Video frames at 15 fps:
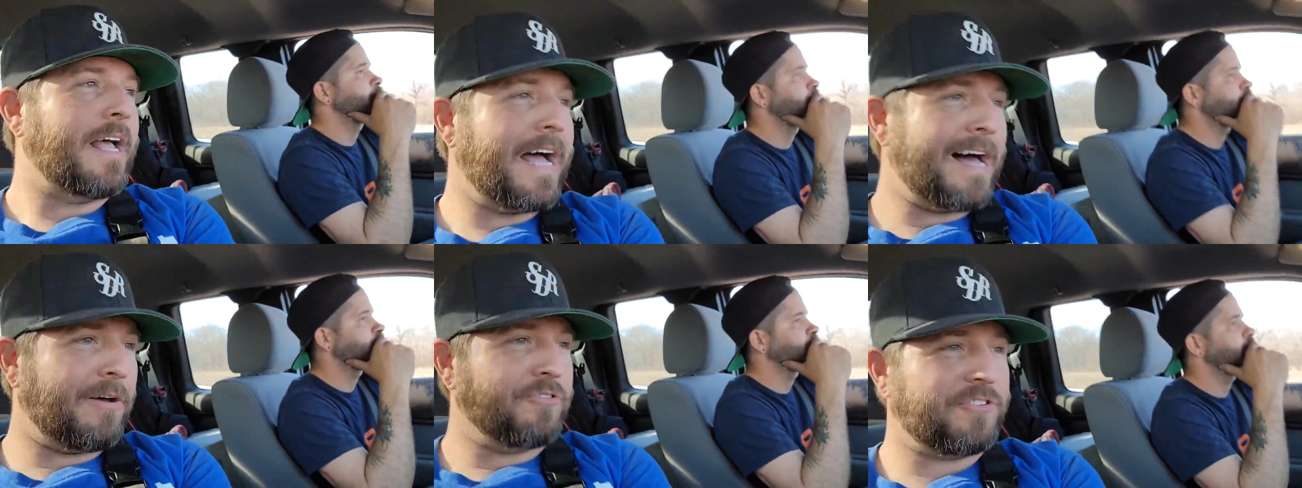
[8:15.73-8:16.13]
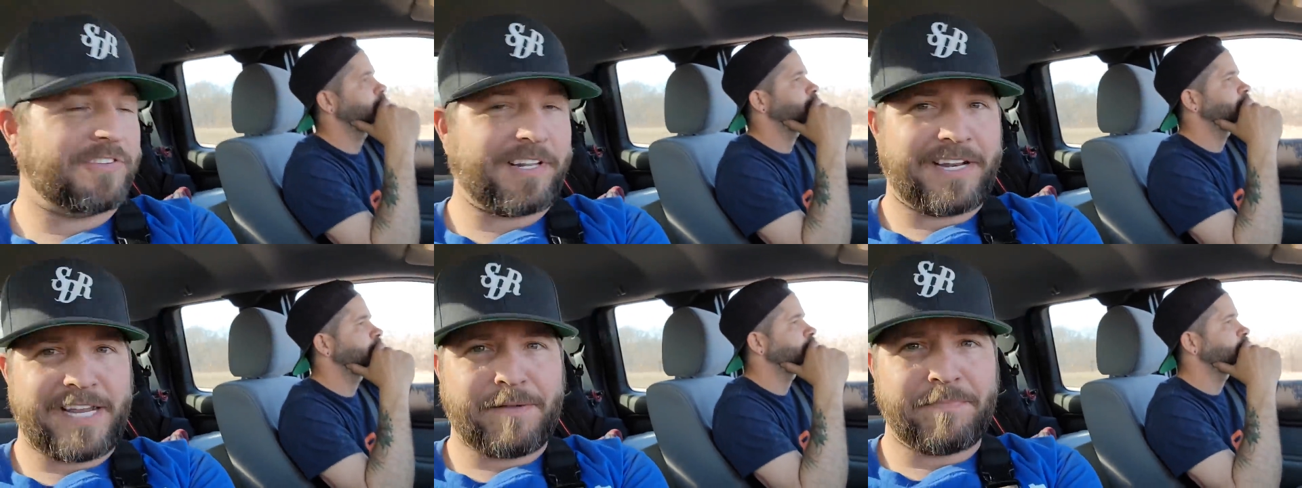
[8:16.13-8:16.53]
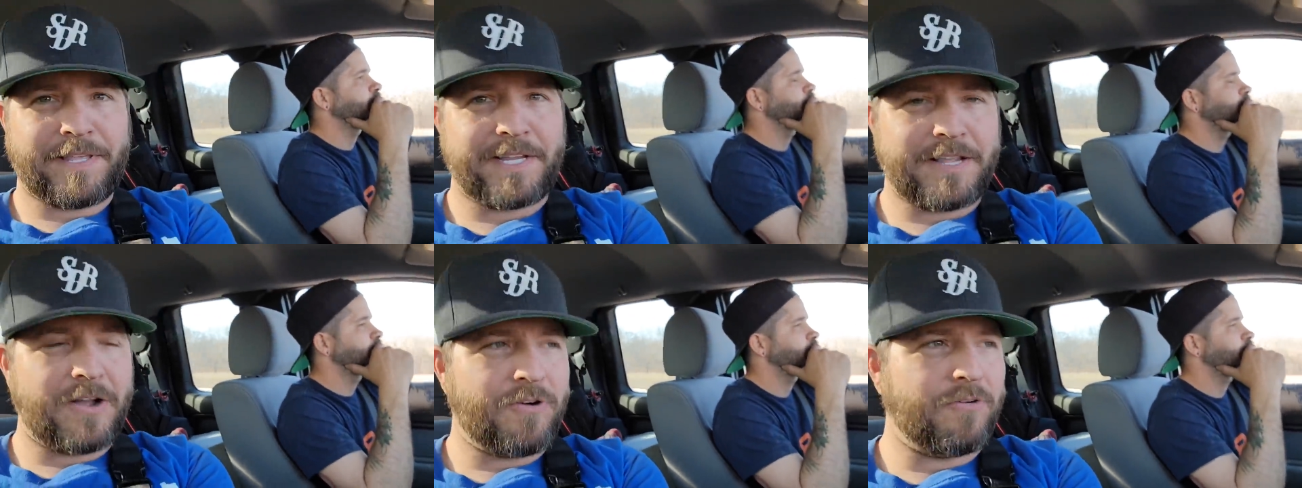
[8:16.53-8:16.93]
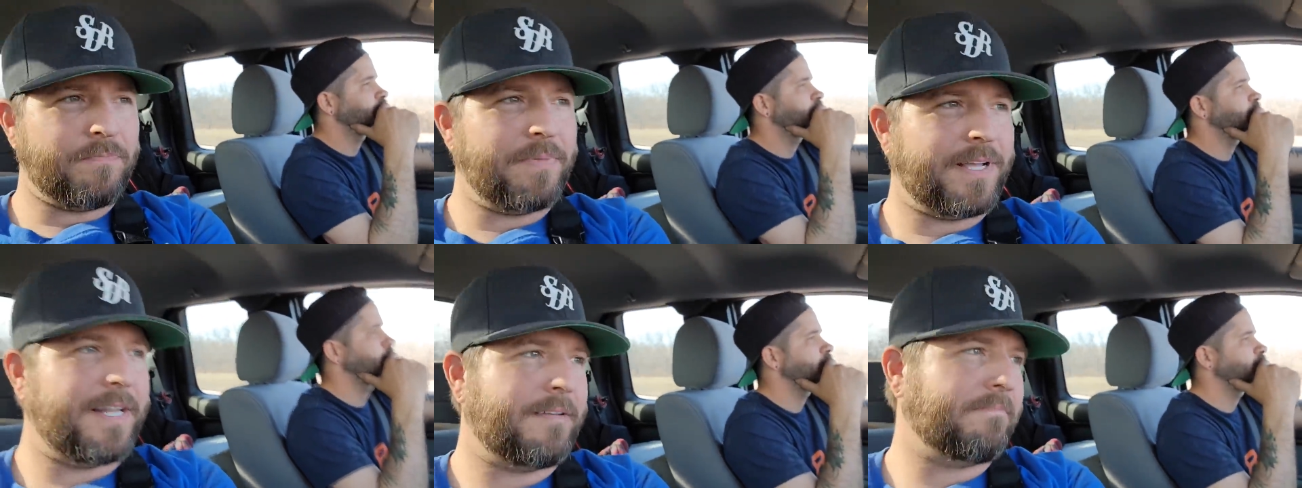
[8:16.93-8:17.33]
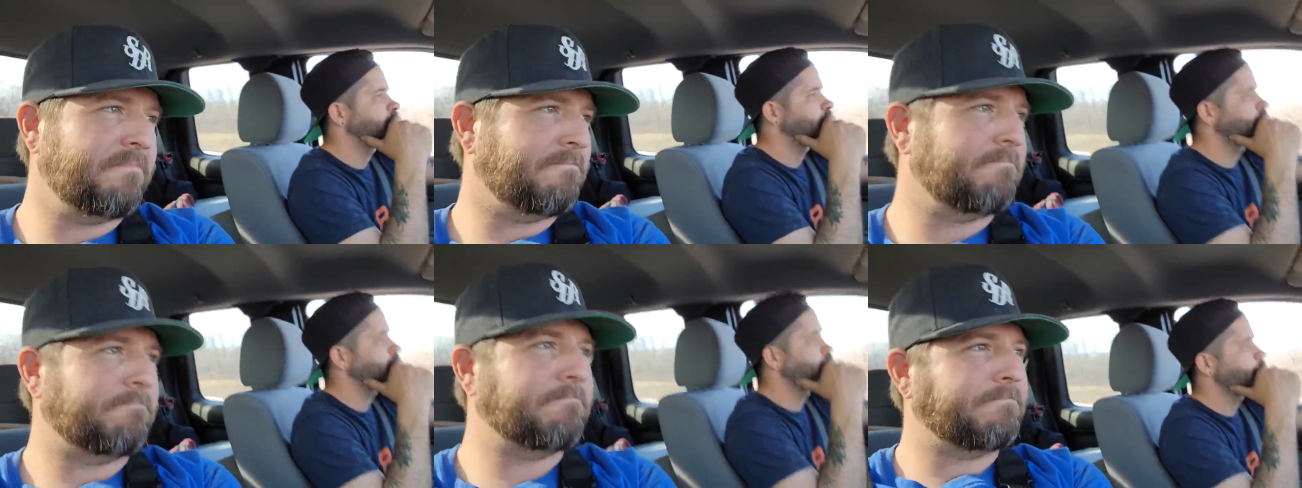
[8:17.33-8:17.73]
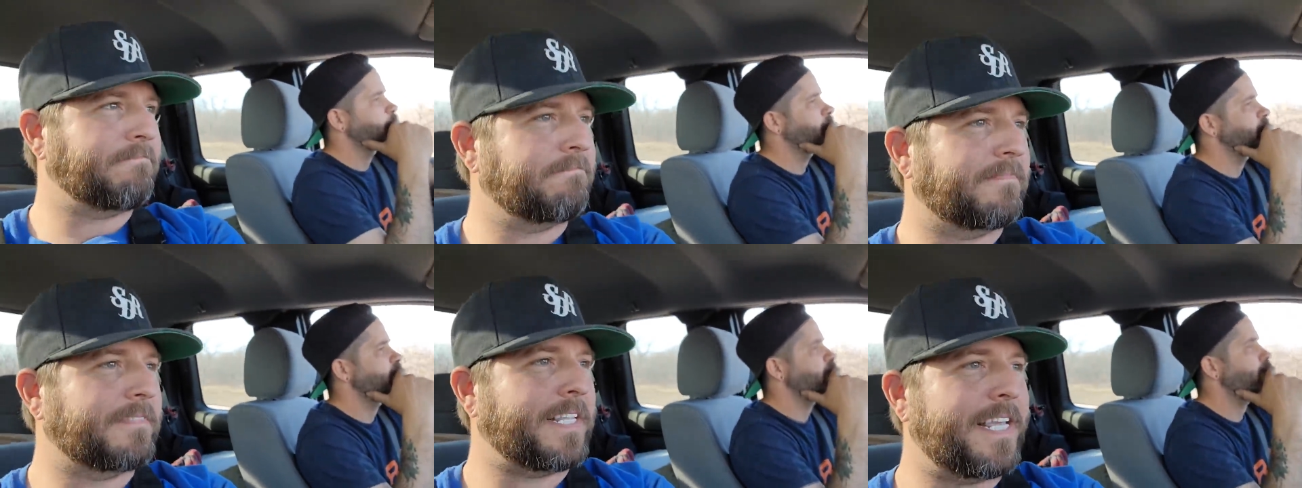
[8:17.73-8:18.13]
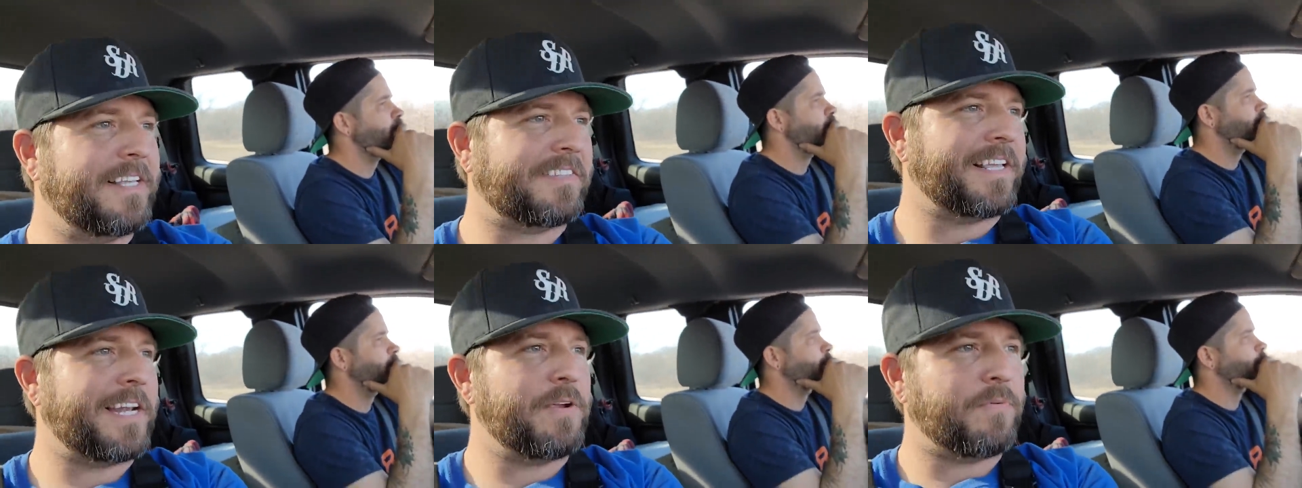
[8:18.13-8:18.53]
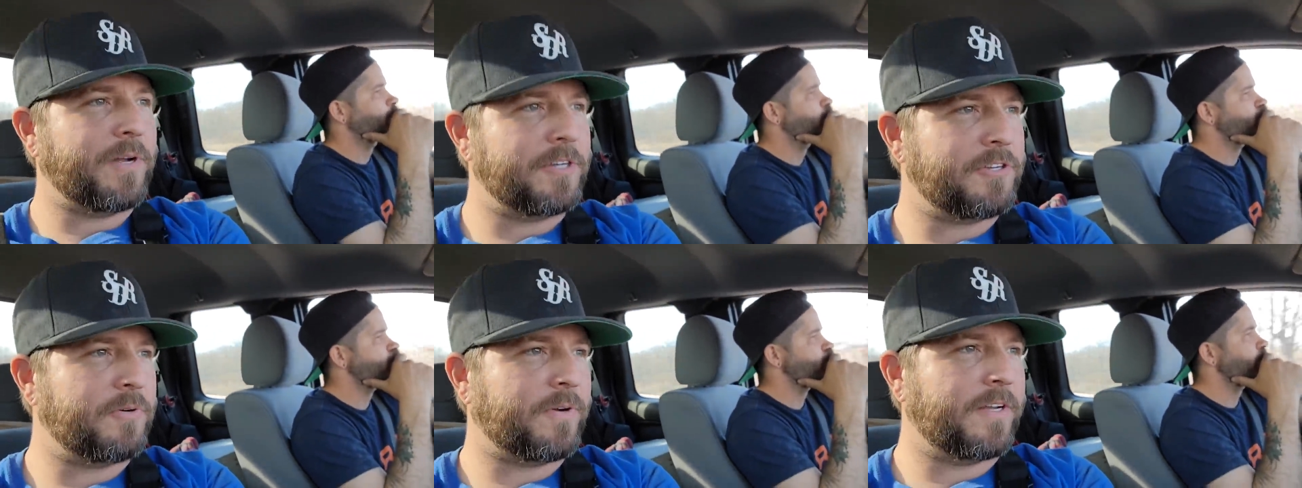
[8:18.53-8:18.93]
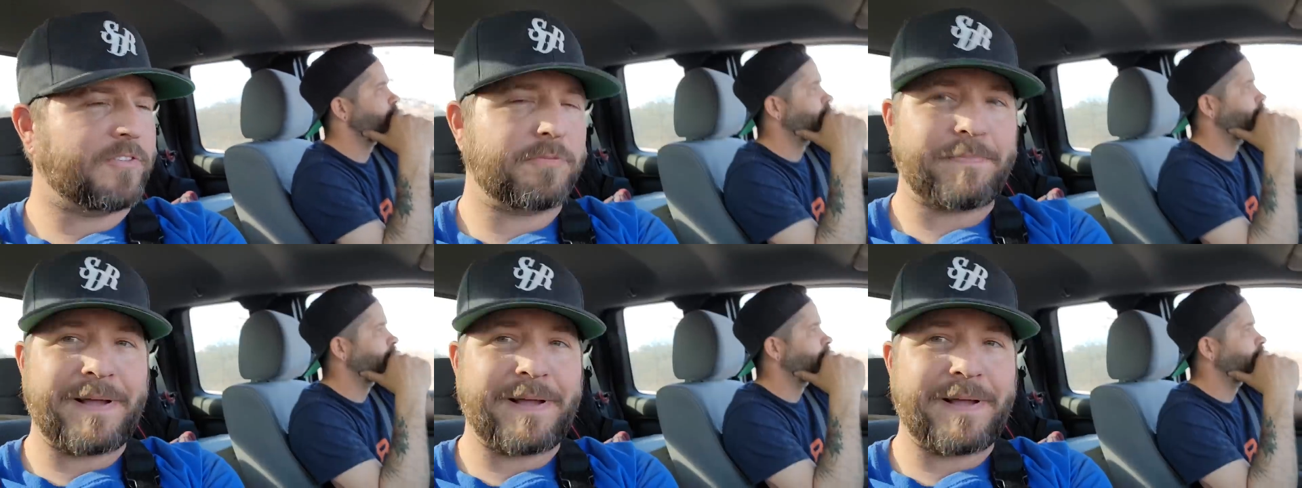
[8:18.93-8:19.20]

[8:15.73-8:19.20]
Speaker 1: I was just going to give him the goat, but he said he wanted to uh,